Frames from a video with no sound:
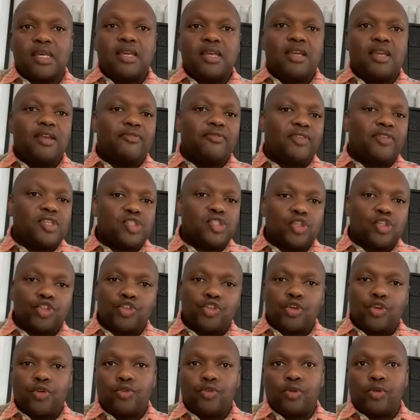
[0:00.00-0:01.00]
If there's a
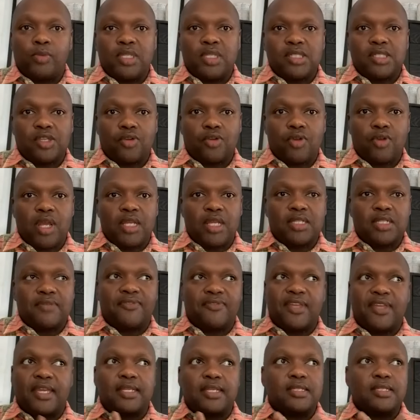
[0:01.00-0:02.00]
showroom, it's great. If
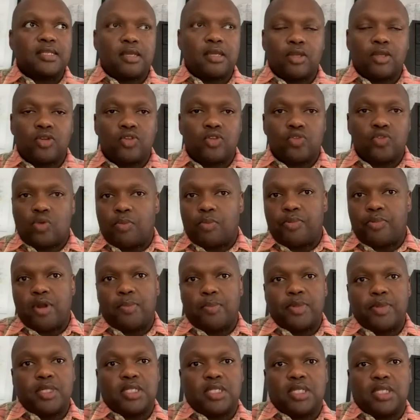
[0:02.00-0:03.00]
they can take you to a
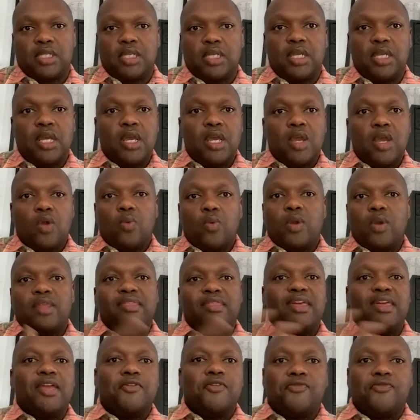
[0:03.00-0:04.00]
property where
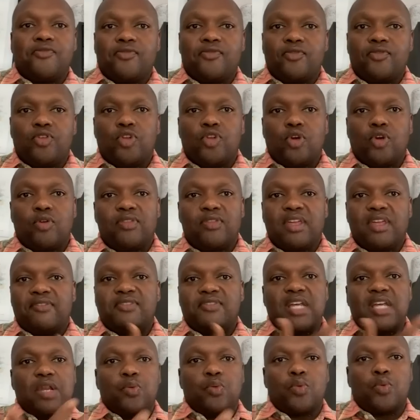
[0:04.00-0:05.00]
they've
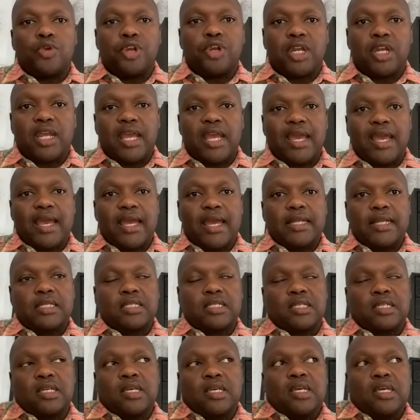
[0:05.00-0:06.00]
done work
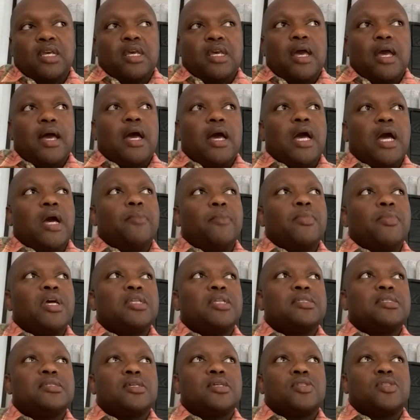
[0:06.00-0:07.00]
at,
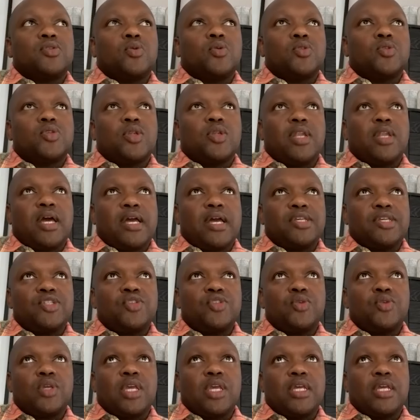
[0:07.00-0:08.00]
it's also nice
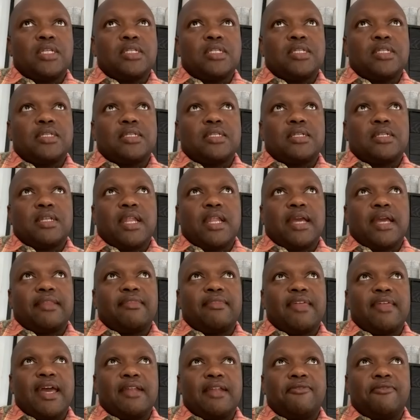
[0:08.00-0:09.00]
to get
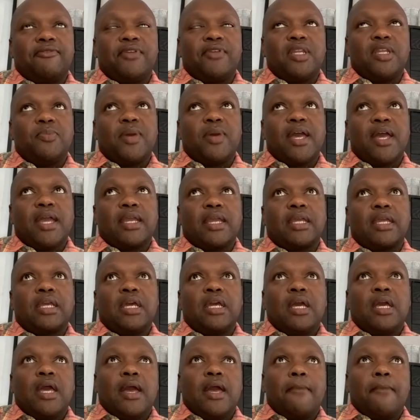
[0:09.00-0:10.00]
that feedback.
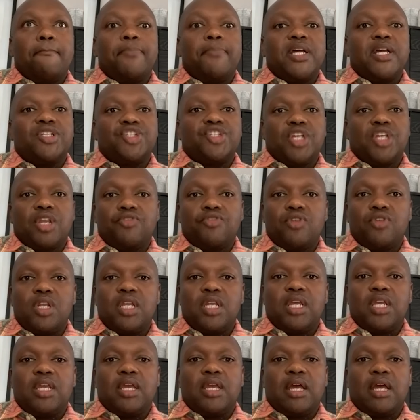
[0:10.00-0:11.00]
But
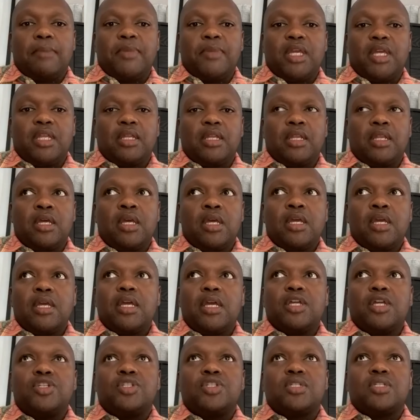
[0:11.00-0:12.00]
generally, I mean,
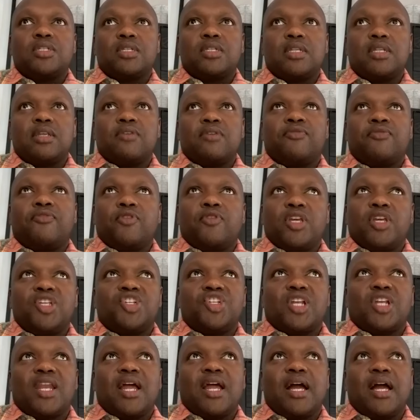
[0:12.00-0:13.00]
it's for each
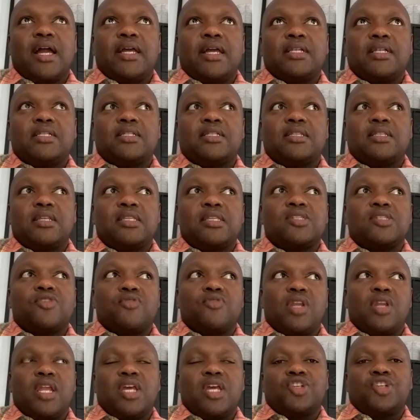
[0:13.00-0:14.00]
client, it's a
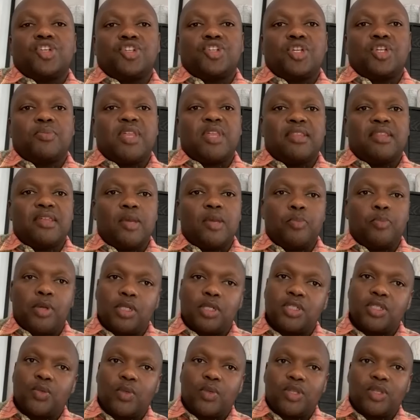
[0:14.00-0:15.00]
relationship that they're
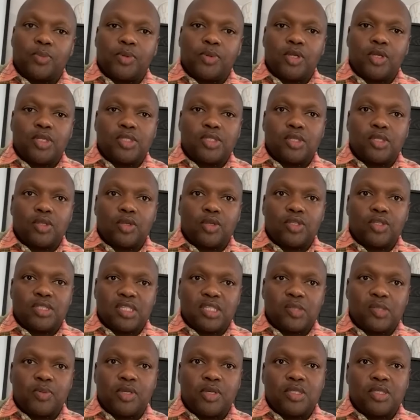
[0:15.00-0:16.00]
building with the person, because
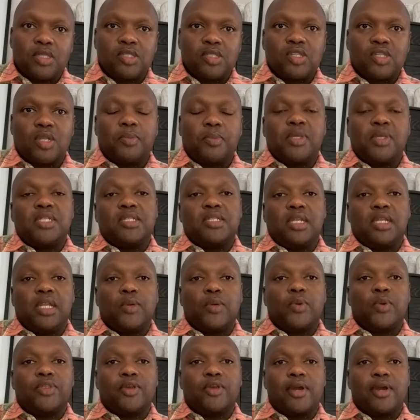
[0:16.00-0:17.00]
this person's going to be dealing
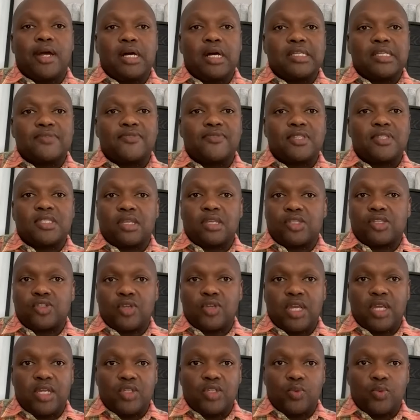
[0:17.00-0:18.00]
with your house for 6
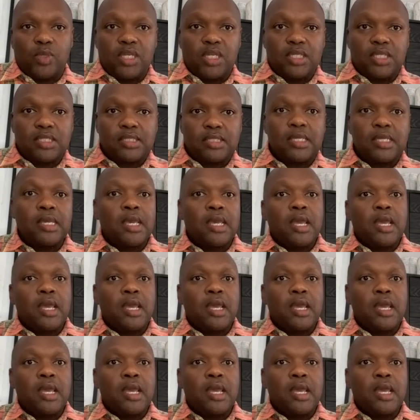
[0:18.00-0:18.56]
to 8 weeks.